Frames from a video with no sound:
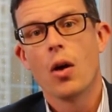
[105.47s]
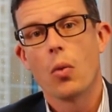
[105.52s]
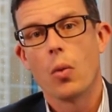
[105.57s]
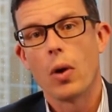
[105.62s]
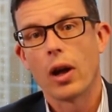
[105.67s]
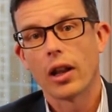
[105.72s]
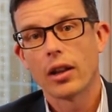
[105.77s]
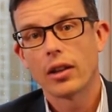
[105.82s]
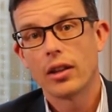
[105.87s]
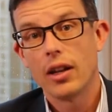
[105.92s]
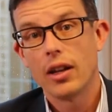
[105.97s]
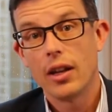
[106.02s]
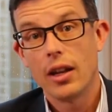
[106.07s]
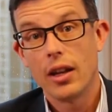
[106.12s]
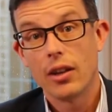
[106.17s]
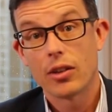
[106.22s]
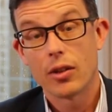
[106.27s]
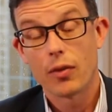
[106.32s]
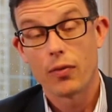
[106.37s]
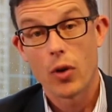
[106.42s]
Wellington
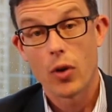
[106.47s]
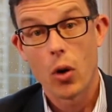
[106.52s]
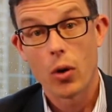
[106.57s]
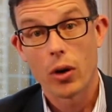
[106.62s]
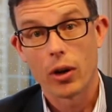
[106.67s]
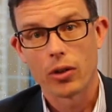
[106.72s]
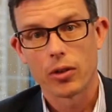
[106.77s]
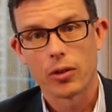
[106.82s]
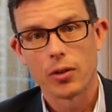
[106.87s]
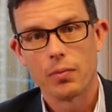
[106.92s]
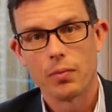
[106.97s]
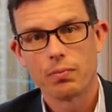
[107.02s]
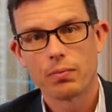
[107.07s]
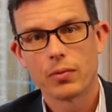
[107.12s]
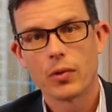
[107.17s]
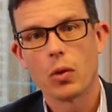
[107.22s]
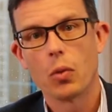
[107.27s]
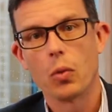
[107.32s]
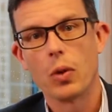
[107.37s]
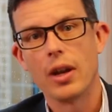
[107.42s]
needs to focus.
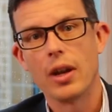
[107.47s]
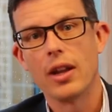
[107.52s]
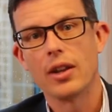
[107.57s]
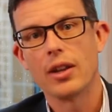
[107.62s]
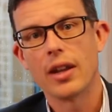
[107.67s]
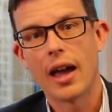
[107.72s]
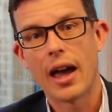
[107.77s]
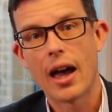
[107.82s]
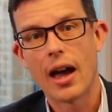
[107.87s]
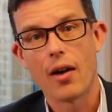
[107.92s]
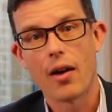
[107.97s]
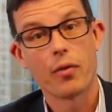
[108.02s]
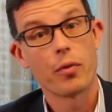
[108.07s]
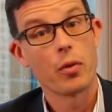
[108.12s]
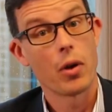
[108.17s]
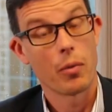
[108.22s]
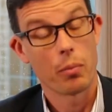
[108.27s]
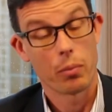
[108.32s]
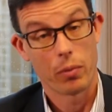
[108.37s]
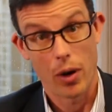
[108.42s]
We need to have
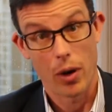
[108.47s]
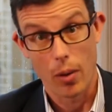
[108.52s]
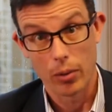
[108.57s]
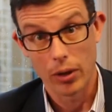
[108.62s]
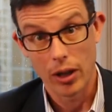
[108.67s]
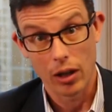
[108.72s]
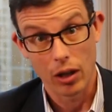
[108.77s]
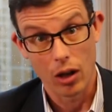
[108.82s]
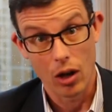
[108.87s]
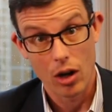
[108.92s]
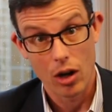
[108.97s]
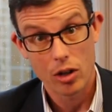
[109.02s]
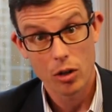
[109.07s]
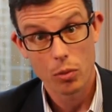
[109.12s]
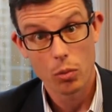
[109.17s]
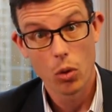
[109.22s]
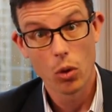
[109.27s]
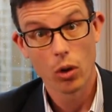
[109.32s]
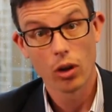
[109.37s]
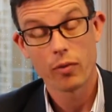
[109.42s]
probably a larger
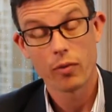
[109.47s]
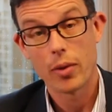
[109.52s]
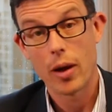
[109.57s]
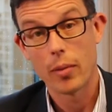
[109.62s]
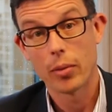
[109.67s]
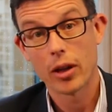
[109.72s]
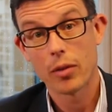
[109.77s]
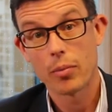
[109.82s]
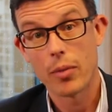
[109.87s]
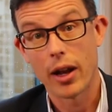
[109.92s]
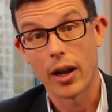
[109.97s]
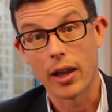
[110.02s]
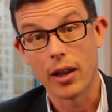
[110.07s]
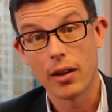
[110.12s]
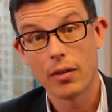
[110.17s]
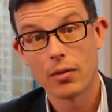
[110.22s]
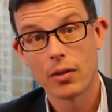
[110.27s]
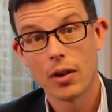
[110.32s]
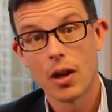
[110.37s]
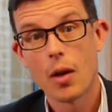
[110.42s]
pool of public
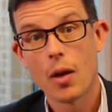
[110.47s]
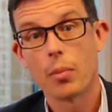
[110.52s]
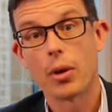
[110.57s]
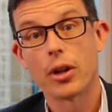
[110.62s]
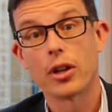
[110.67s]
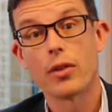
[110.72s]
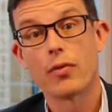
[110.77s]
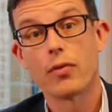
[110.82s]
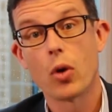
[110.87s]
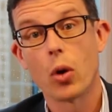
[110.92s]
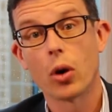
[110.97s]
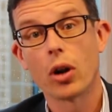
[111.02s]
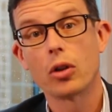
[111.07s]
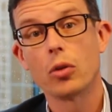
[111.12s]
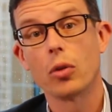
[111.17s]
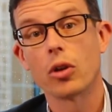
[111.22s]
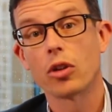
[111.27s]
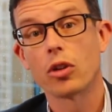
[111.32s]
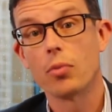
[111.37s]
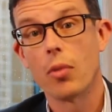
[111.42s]
money, but devoted
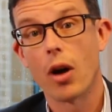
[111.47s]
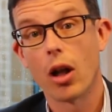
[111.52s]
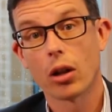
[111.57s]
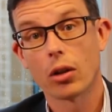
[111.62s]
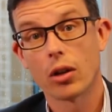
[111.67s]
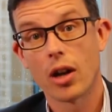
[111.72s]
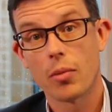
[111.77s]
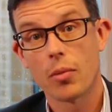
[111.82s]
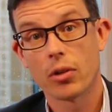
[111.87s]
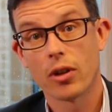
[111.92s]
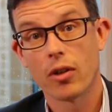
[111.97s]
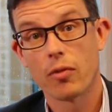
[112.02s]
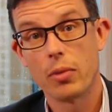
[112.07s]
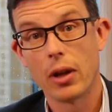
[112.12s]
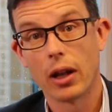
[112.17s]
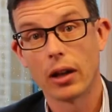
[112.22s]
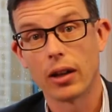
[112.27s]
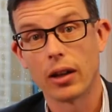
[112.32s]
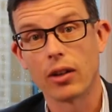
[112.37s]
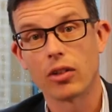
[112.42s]
to a smaller number of
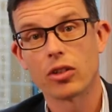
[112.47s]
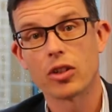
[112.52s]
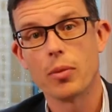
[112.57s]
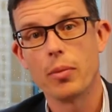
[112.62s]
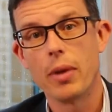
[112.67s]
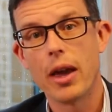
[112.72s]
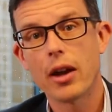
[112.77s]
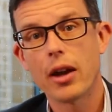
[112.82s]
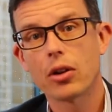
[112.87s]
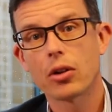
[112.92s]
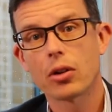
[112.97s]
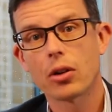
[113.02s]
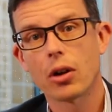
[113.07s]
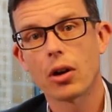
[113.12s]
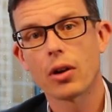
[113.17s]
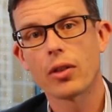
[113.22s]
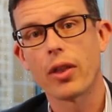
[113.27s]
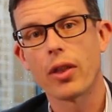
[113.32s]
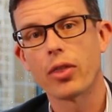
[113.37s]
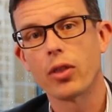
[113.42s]
buildings to make
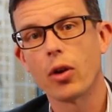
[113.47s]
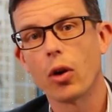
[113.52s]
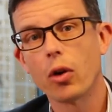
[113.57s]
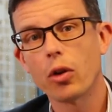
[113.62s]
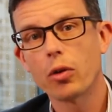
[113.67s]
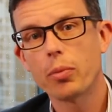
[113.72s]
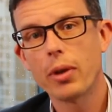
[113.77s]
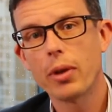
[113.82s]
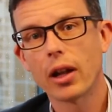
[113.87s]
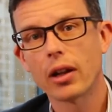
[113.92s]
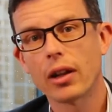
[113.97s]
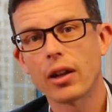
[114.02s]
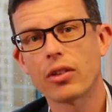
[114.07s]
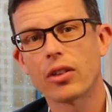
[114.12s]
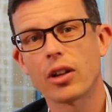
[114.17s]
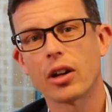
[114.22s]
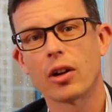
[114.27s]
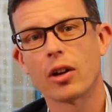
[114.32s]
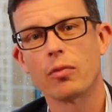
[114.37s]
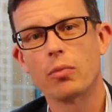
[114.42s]
sure that those buildings
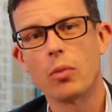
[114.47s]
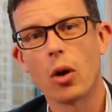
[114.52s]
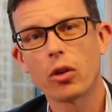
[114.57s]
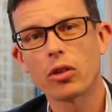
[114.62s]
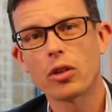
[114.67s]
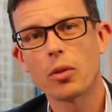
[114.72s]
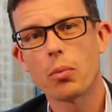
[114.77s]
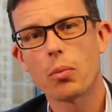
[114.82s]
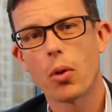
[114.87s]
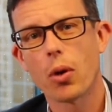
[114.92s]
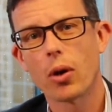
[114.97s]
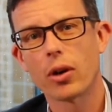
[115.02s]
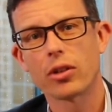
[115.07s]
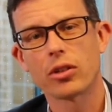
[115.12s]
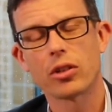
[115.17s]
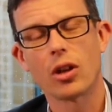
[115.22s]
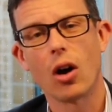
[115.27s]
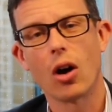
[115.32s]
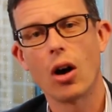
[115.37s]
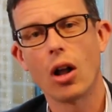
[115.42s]
that are of most importance
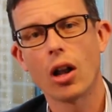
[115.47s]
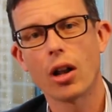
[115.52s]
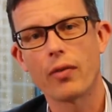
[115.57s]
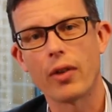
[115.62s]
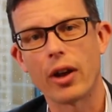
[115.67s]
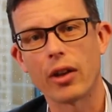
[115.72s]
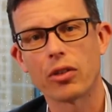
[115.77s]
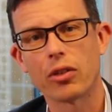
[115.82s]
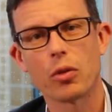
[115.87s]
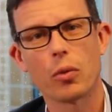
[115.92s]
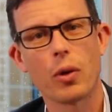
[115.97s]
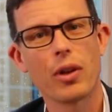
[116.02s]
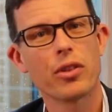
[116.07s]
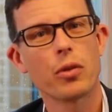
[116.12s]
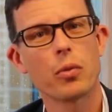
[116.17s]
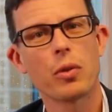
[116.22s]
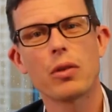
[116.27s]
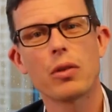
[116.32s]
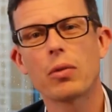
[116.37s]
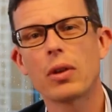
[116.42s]
to all of us, the ones
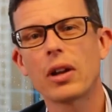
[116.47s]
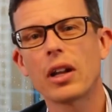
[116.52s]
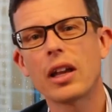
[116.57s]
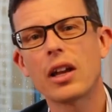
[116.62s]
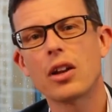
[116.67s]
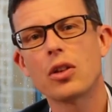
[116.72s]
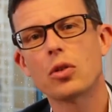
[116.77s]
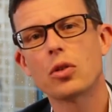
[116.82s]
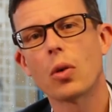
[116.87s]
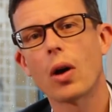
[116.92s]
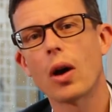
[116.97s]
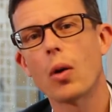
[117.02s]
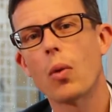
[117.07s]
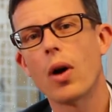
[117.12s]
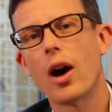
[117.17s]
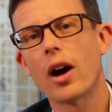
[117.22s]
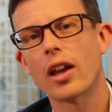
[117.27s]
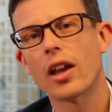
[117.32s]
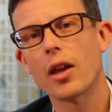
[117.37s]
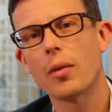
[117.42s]
that we really enjoy
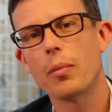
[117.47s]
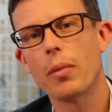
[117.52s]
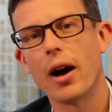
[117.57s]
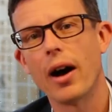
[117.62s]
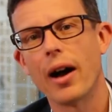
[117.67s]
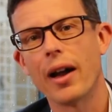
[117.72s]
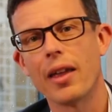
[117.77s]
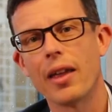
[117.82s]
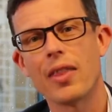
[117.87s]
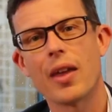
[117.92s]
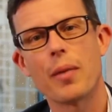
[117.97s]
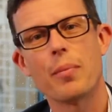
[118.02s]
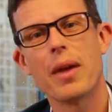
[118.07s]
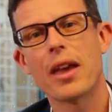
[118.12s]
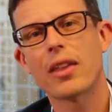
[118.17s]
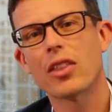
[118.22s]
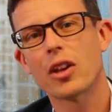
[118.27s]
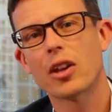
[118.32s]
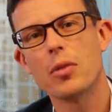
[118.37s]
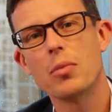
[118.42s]
walking by and that
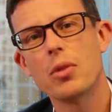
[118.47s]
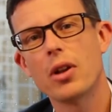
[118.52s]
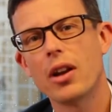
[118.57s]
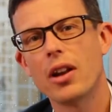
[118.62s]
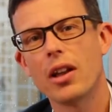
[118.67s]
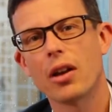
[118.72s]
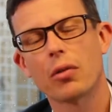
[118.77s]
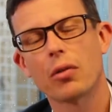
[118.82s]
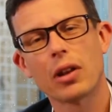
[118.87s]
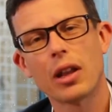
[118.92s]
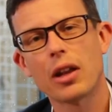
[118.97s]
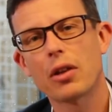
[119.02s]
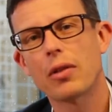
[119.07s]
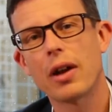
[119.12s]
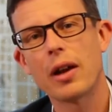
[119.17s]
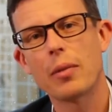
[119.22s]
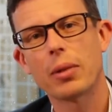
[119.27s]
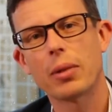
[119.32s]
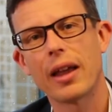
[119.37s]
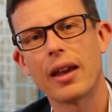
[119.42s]
make the community a really
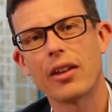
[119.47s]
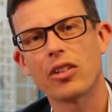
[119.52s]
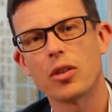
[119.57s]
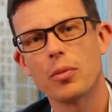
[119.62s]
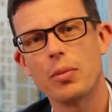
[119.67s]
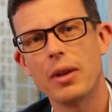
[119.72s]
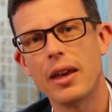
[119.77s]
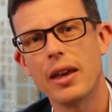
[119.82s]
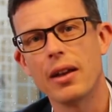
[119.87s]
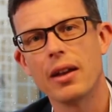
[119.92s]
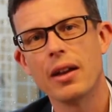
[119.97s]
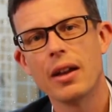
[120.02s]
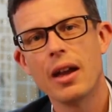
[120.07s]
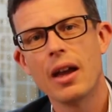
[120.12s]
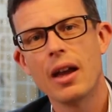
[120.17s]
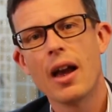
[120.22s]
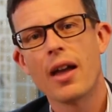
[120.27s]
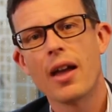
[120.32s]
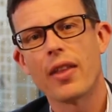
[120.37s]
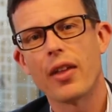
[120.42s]
great place to be,
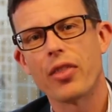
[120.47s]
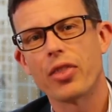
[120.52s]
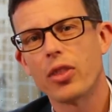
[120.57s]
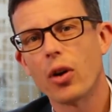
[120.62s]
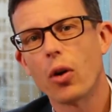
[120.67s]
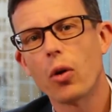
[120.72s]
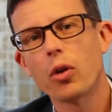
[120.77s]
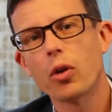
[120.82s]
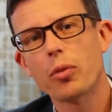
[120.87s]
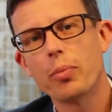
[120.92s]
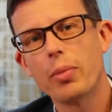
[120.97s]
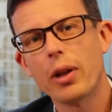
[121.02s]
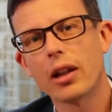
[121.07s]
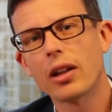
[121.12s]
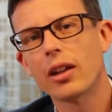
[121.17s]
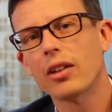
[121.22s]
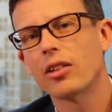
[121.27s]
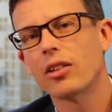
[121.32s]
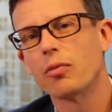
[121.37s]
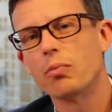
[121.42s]
that those
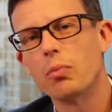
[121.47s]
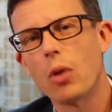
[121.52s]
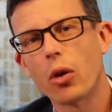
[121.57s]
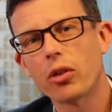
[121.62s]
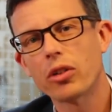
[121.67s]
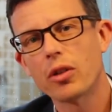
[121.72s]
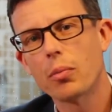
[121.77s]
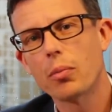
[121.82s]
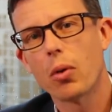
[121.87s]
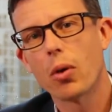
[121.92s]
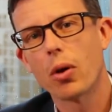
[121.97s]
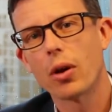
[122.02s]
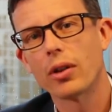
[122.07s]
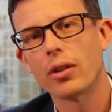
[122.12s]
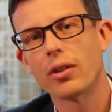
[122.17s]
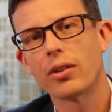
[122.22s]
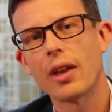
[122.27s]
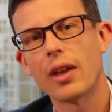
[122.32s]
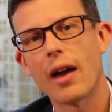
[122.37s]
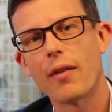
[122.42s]
buildings of most
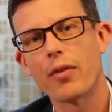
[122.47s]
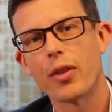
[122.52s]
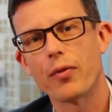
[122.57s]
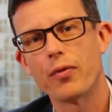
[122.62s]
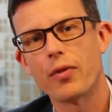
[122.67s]
importance have the